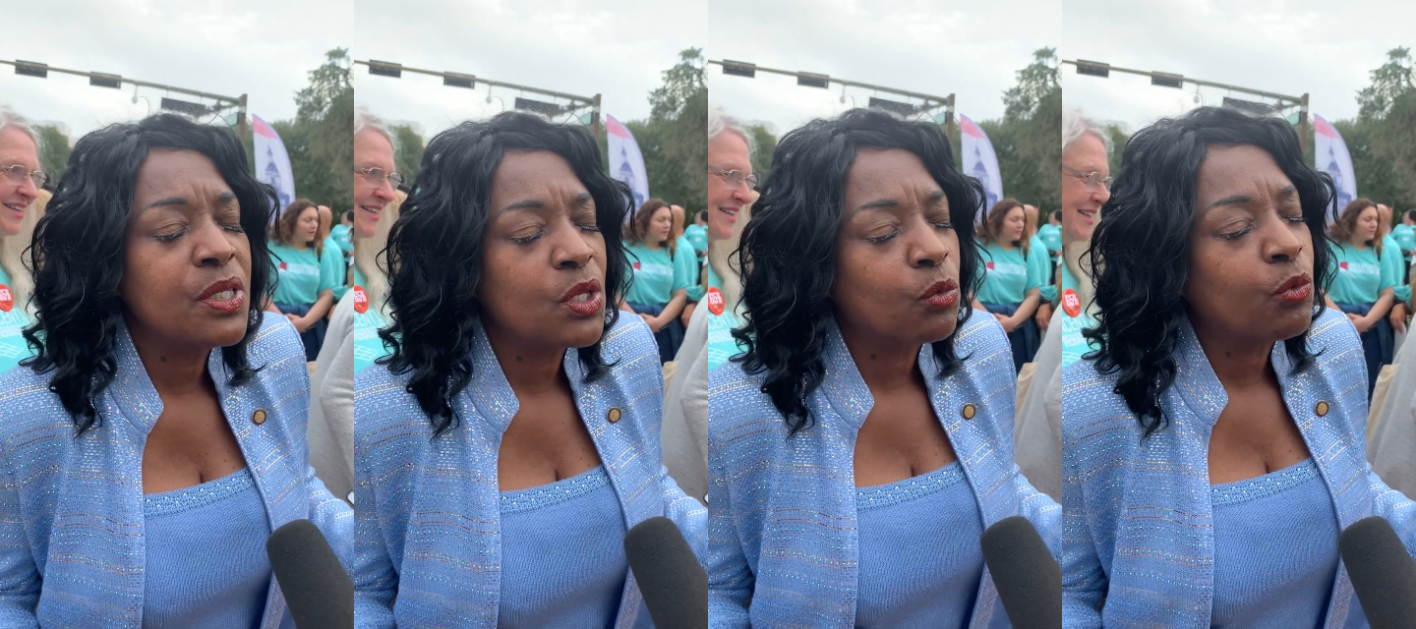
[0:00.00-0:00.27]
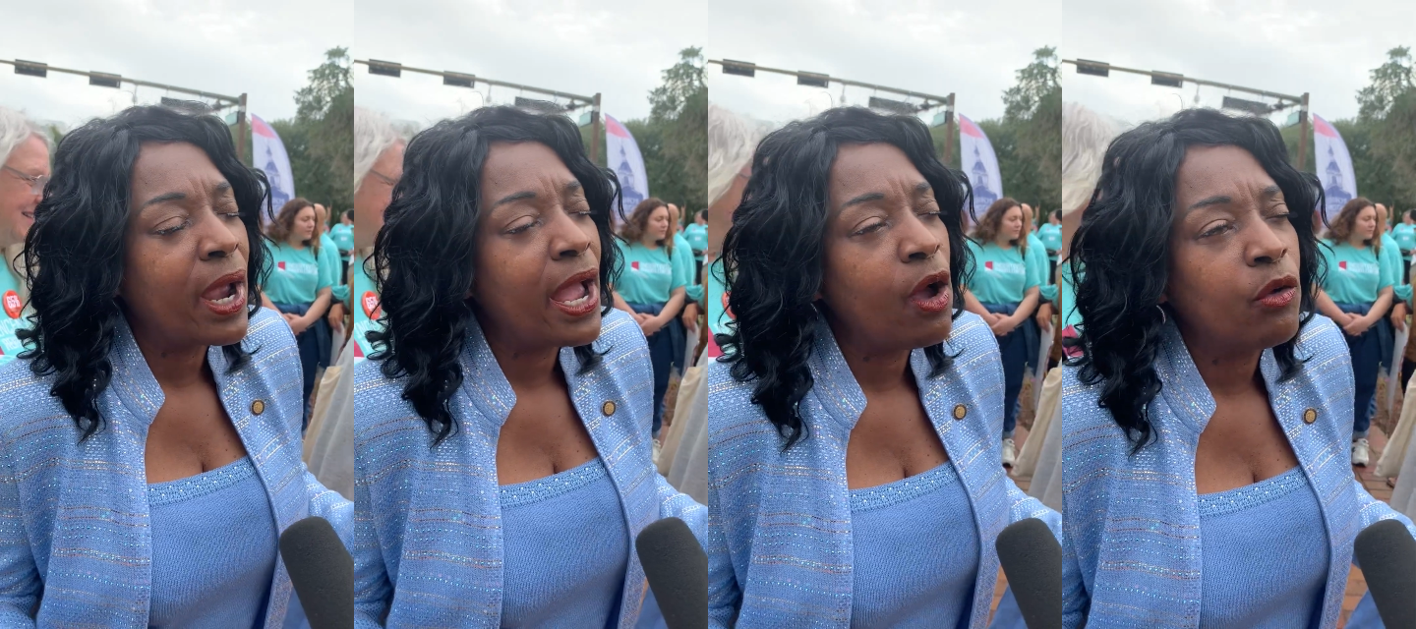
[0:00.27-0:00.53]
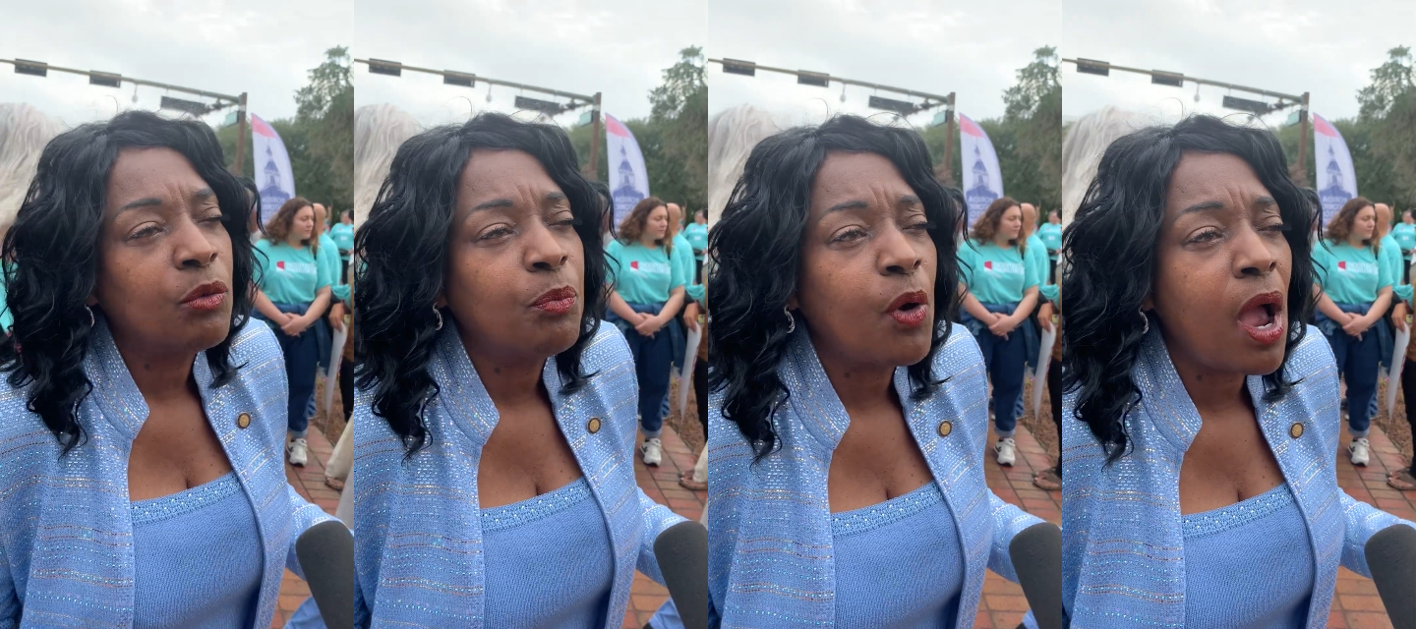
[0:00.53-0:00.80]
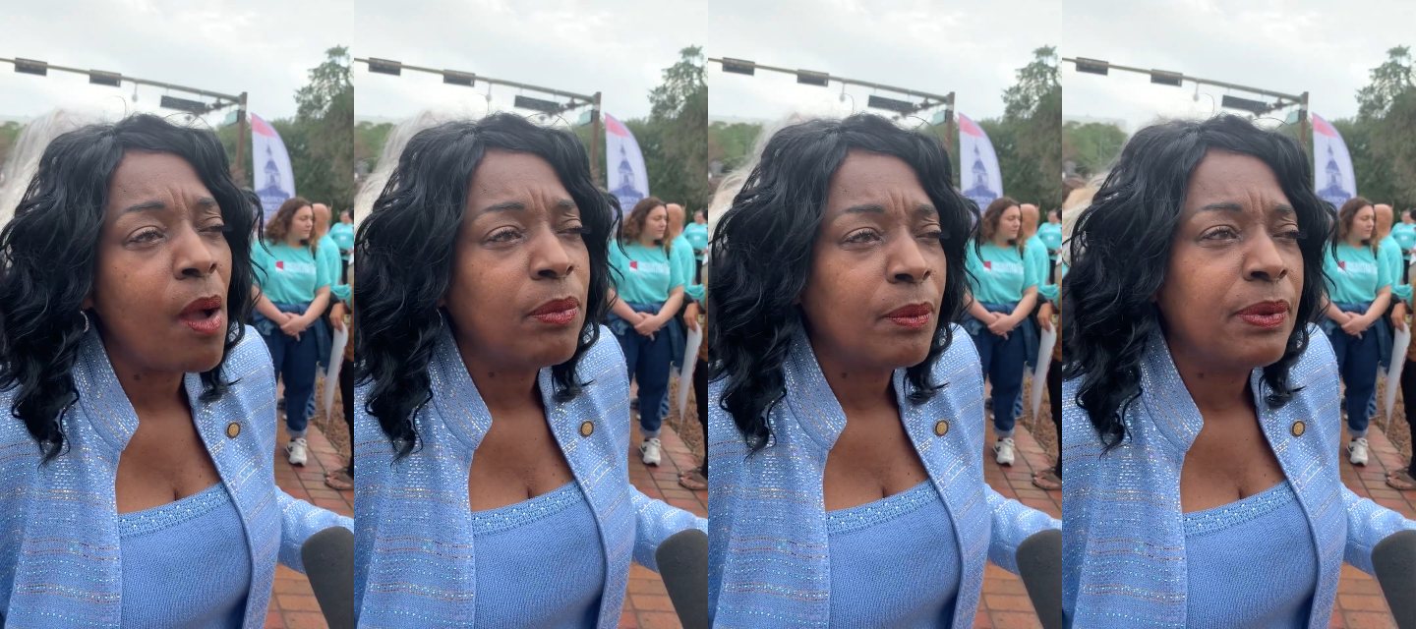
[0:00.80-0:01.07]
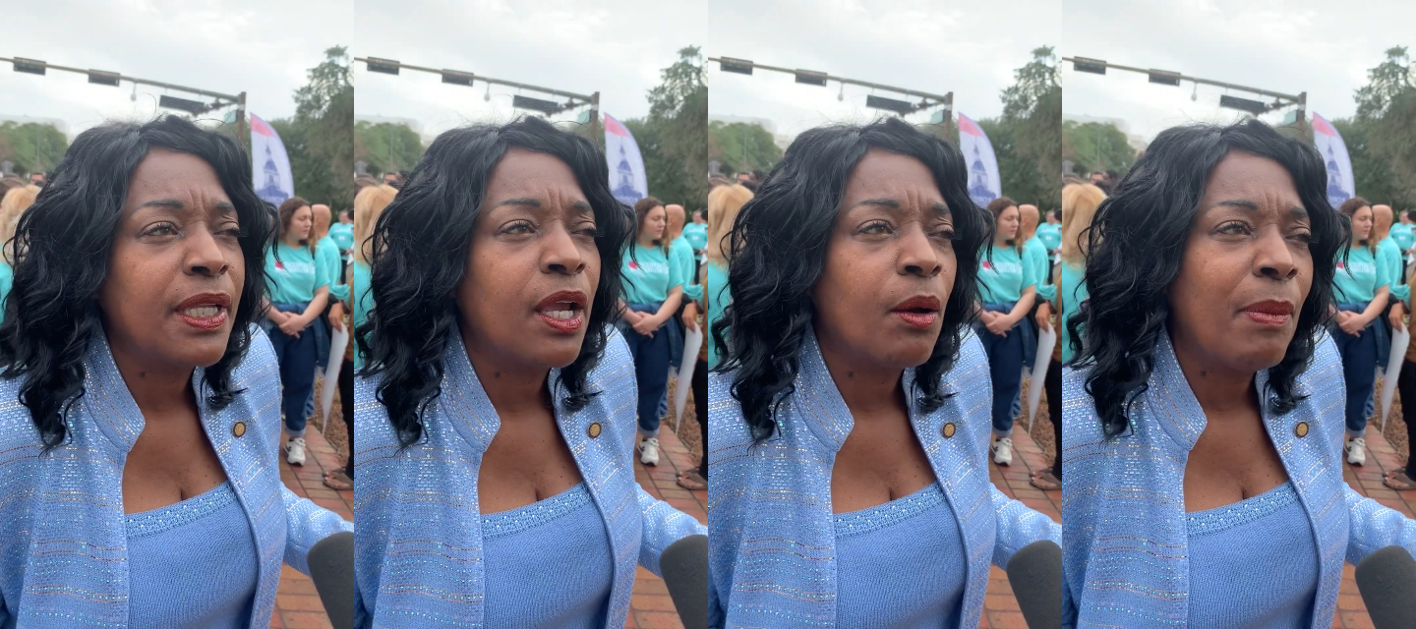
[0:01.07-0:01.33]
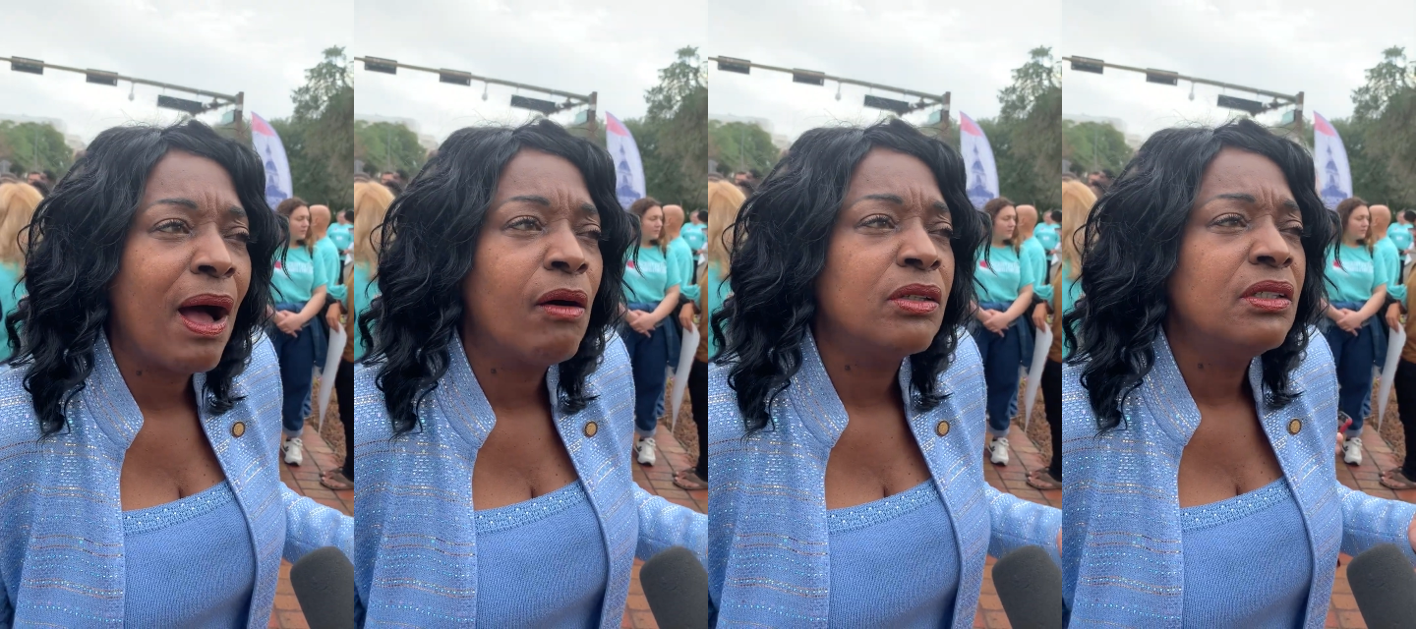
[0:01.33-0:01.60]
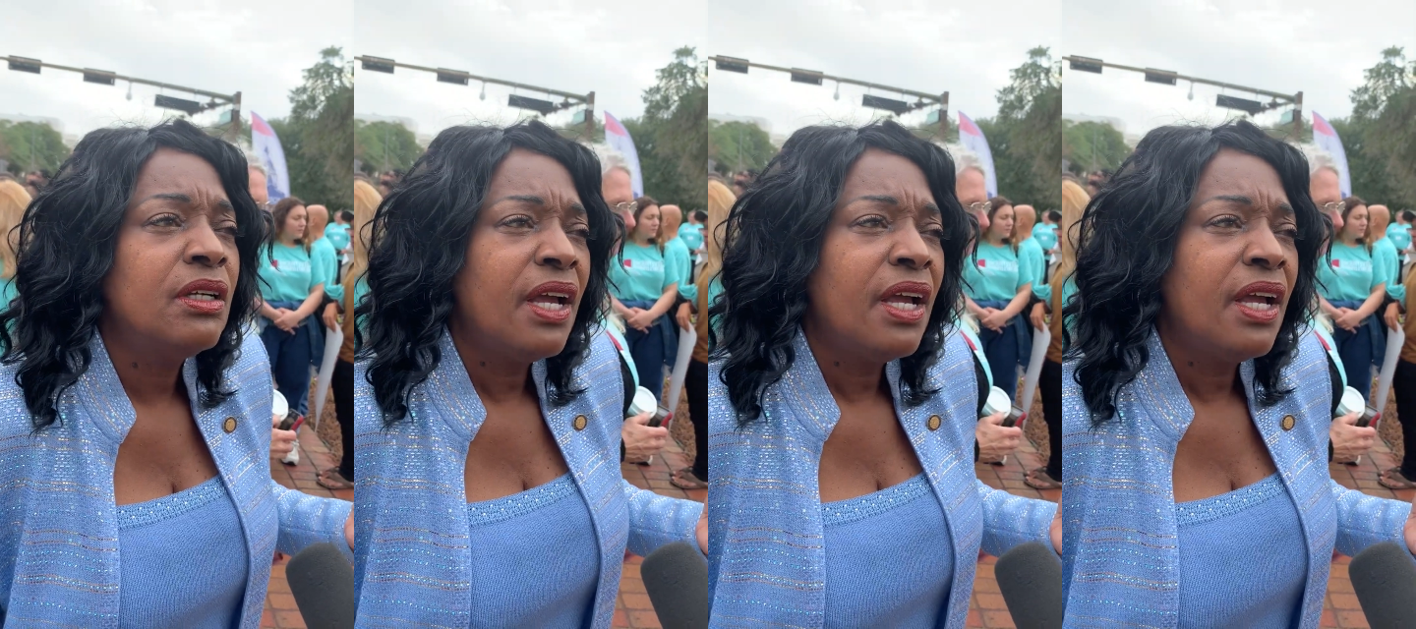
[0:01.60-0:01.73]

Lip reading: around probably about